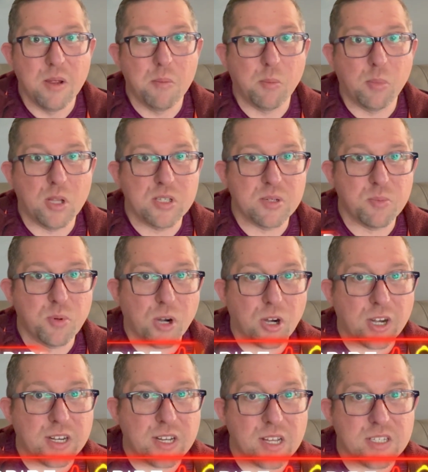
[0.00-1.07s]
Pleasant
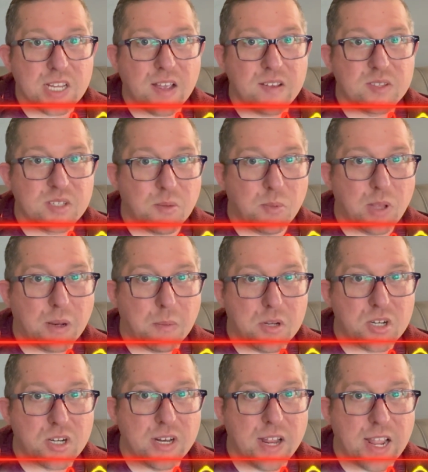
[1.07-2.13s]
Prairie does have some Lake
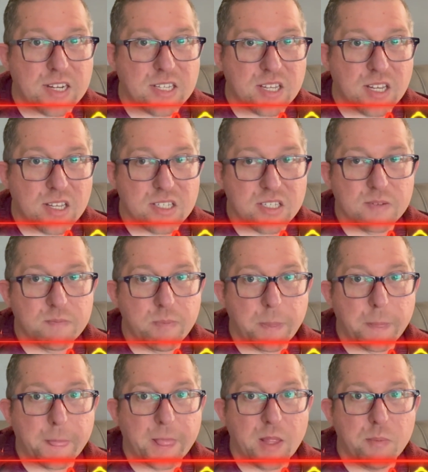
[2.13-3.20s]
Michigan access,
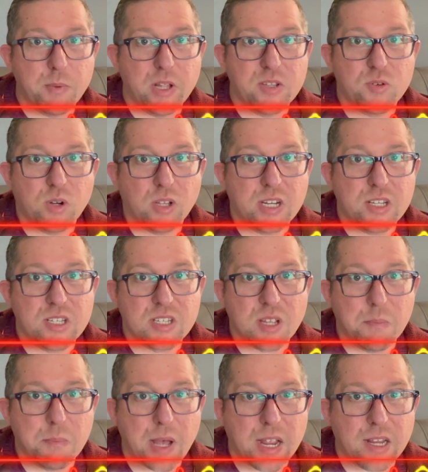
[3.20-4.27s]
but it's really just
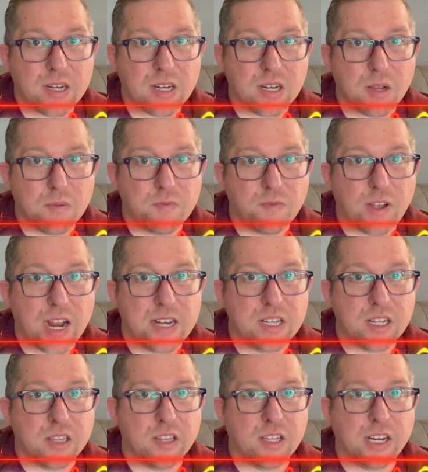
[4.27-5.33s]
confined
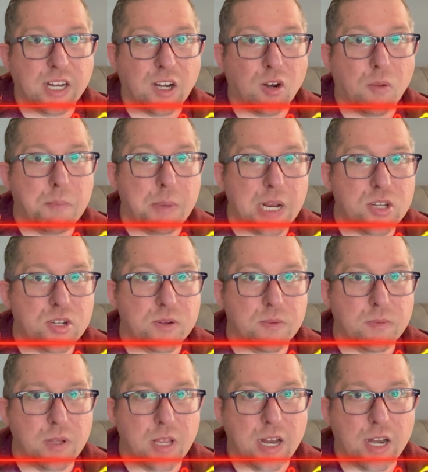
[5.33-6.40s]
to the Carroll Beach
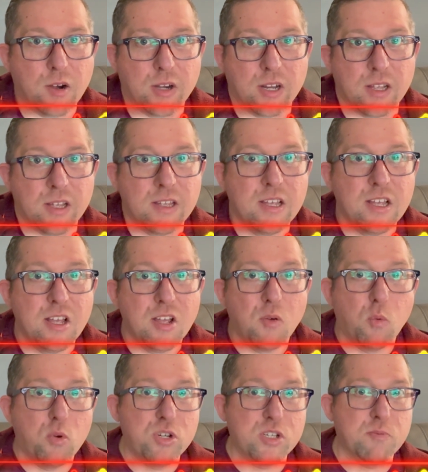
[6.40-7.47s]
area,
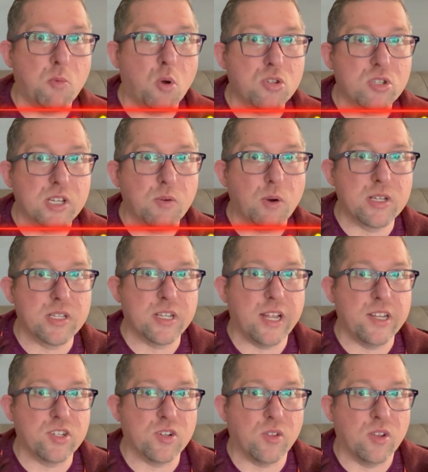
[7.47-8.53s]
which is mostly
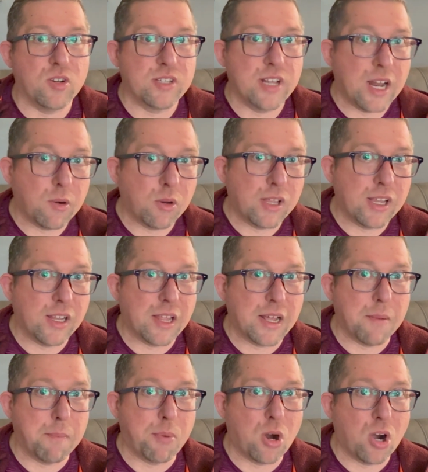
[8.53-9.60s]
residential. There's not really a lot
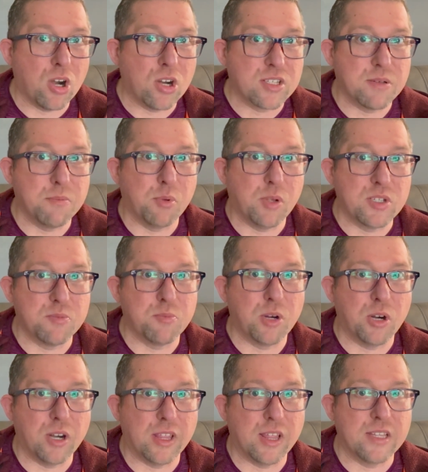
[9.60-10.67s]
of parks in Pleasant
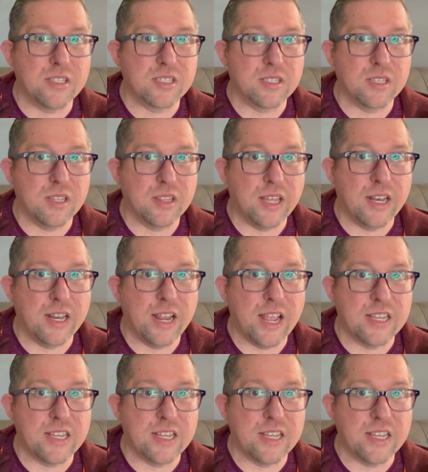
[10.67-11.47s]
Prairie that